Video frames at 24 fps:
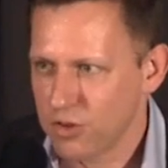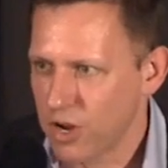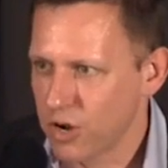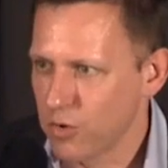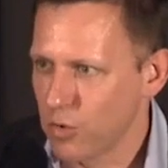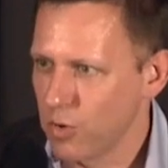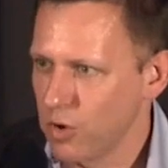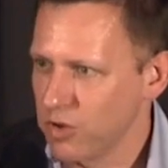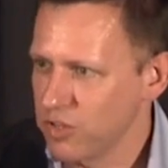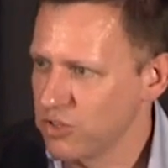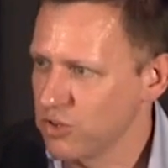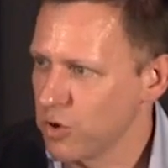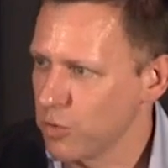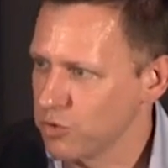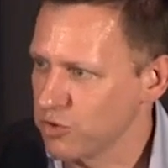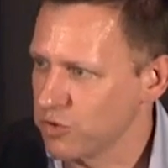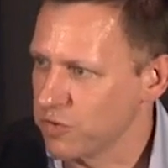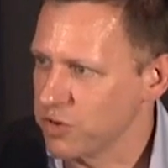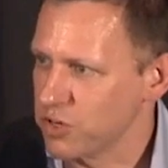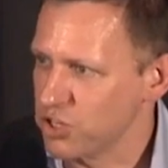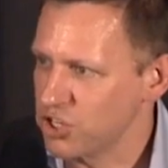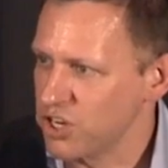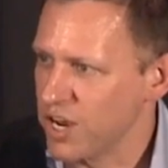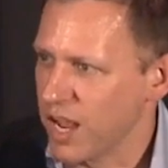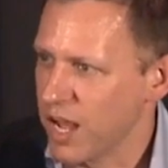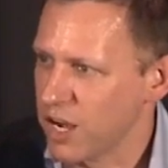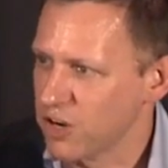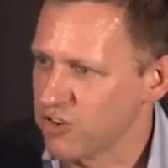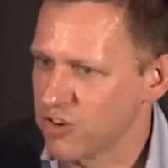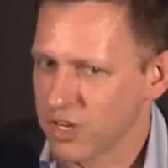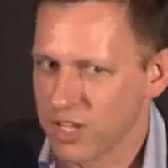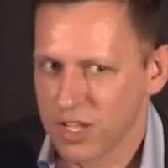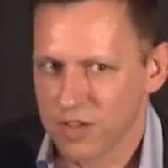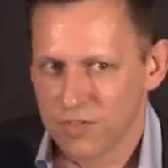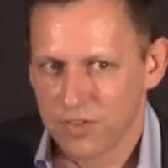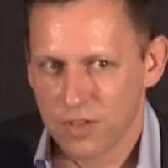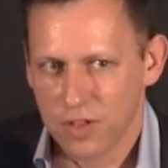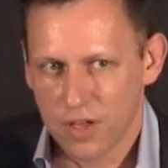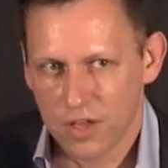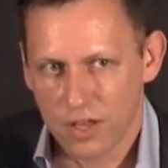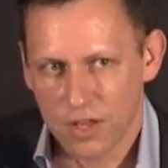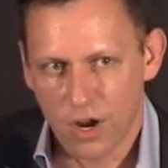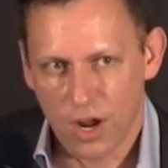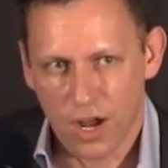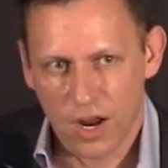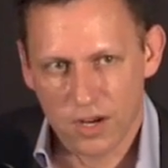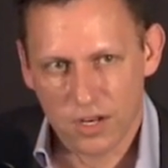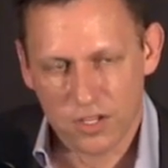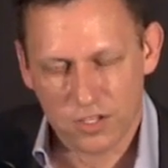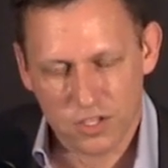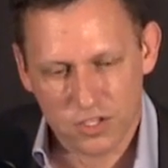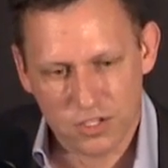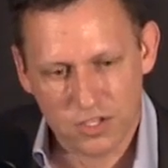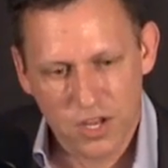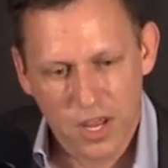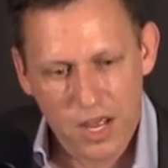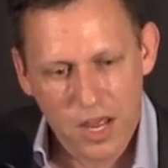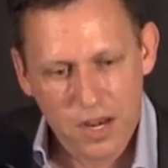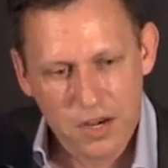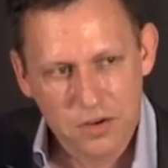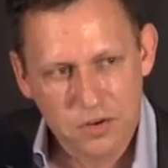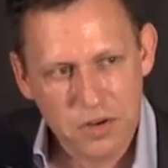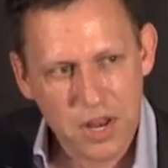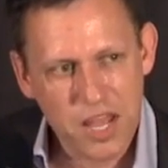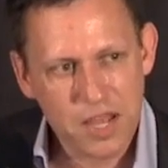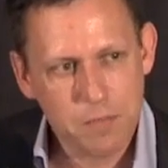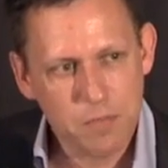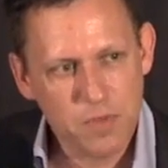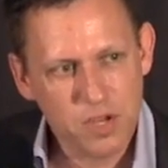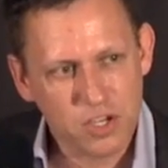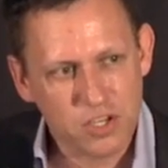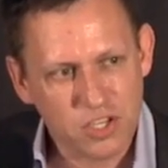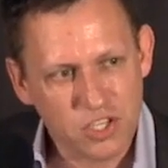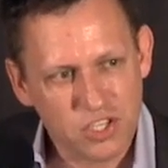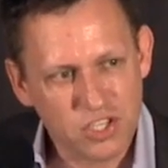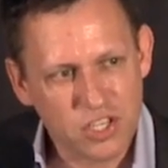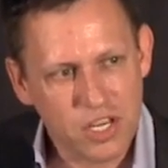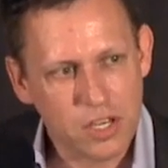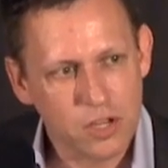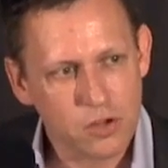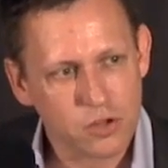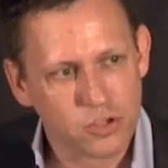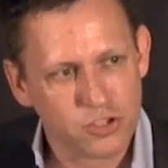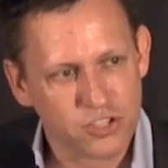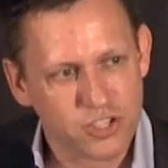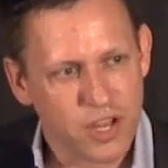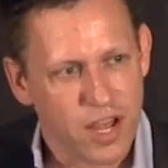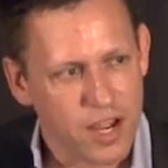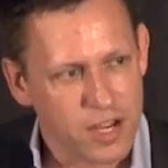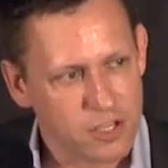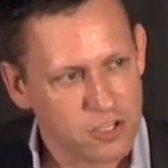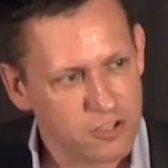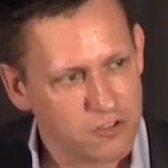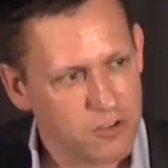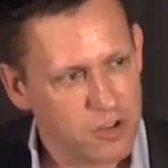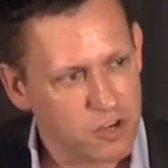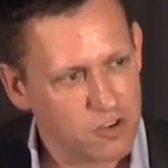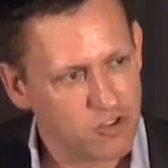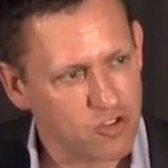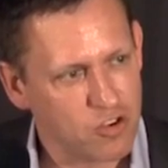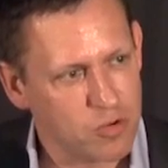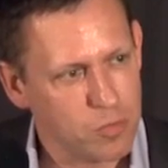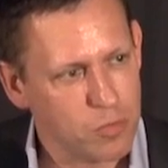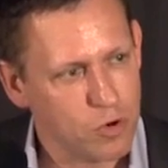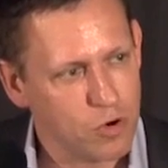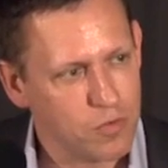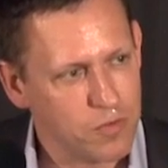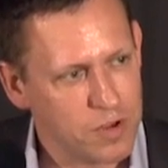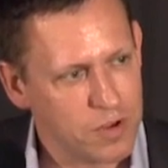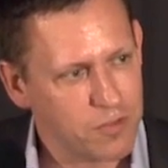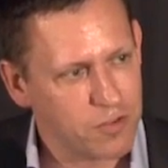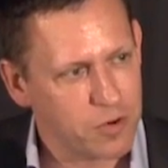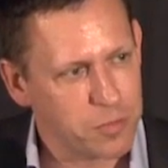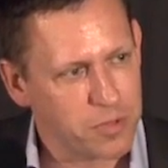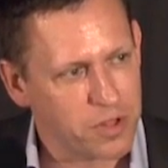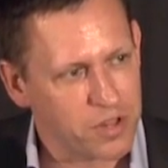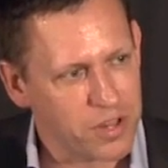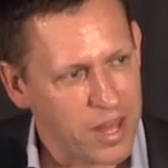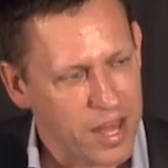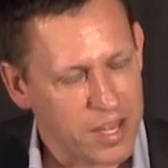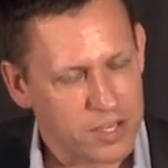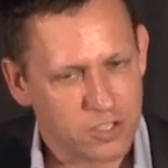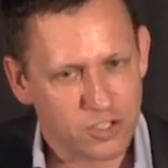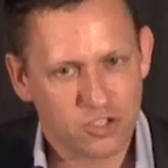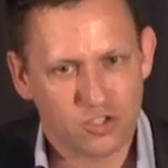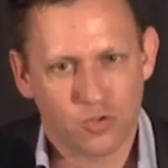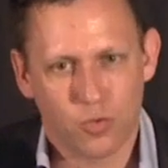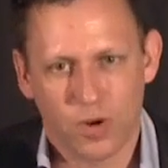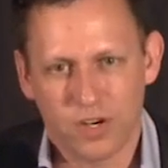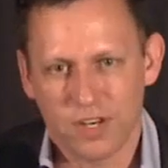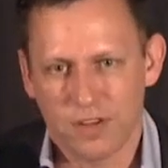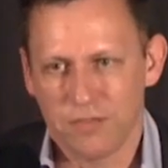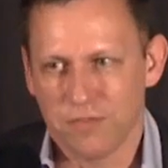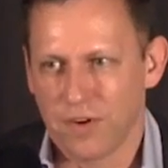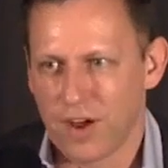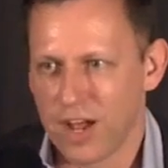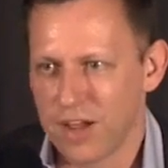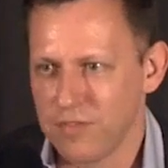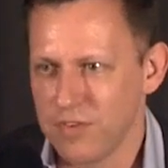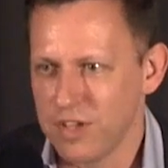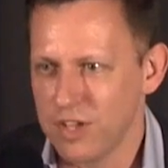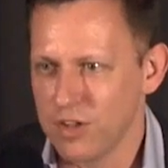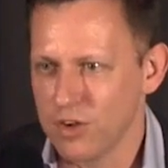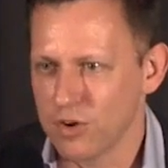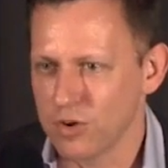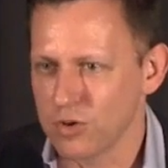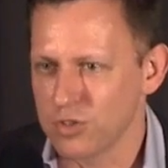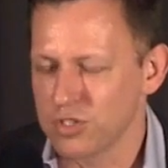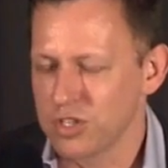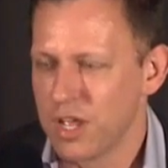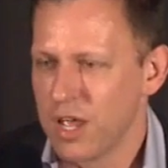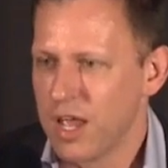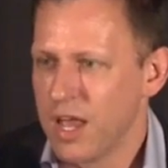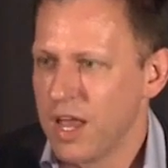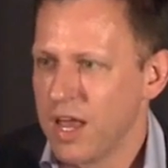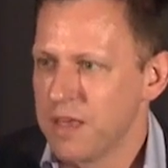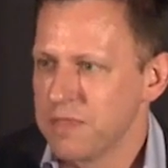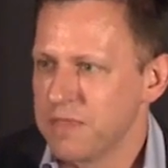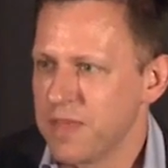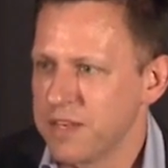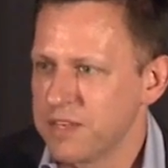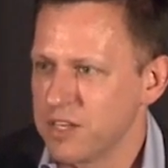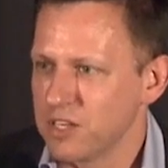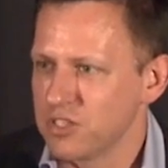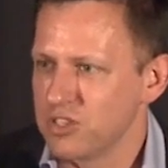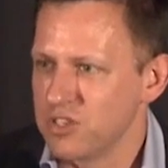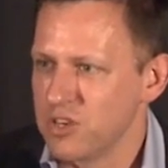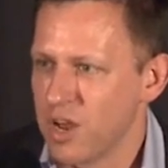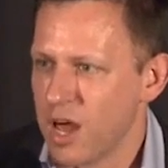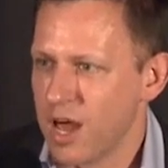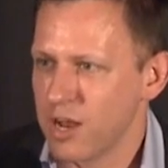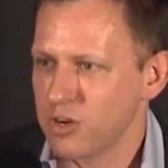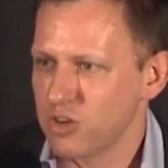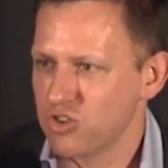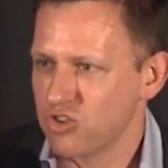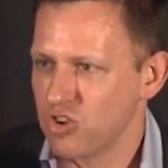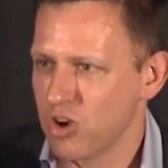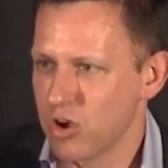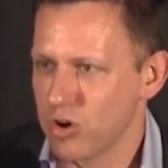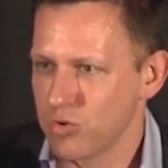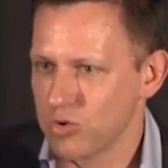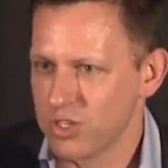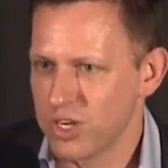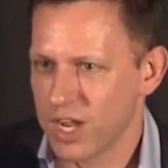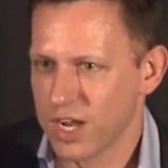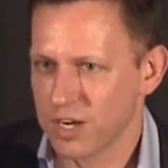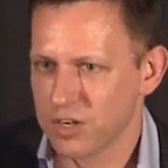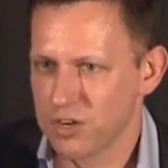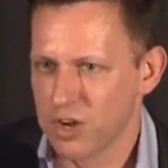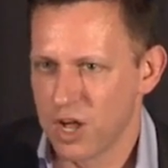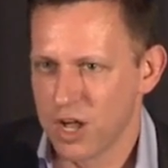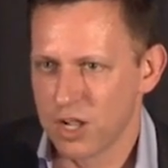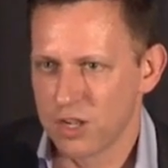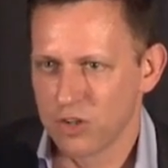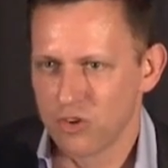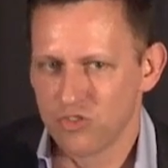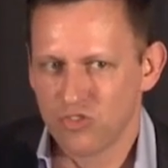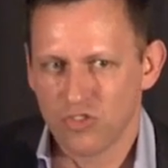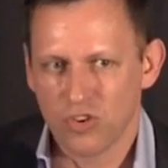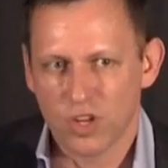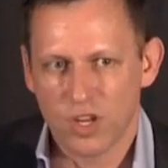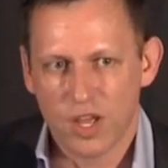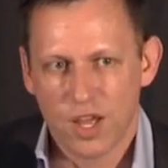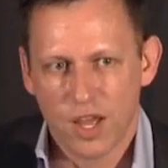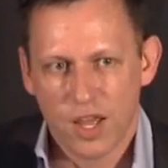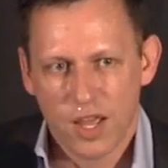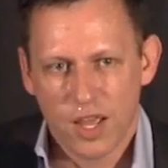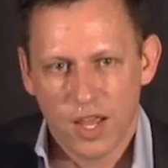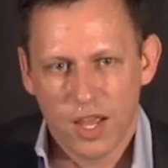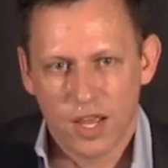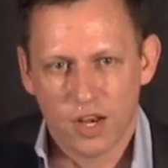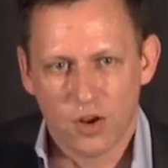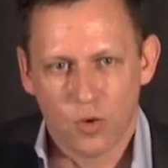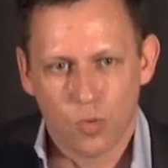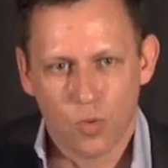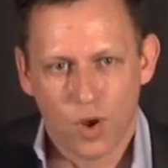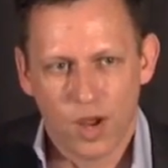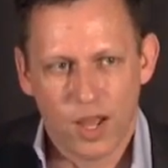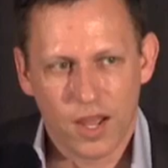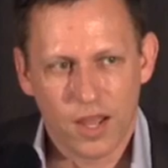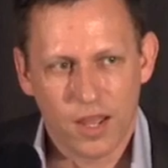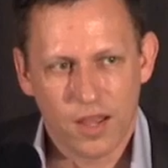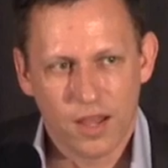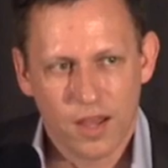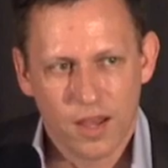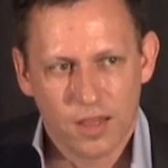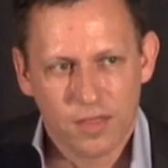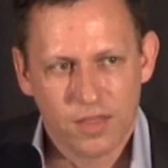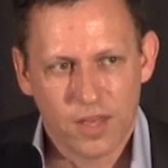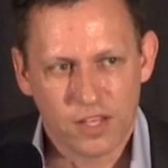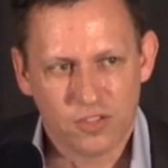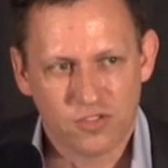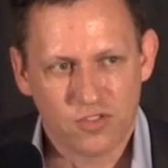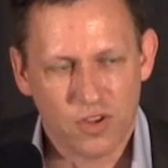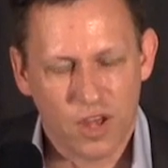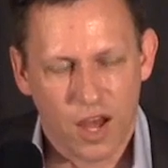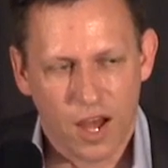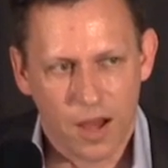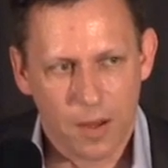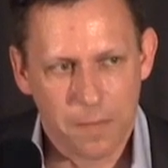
always sort of a challenge I give an audience is name me a single science fiction movie from the last 25 years that does not show technology in a way that's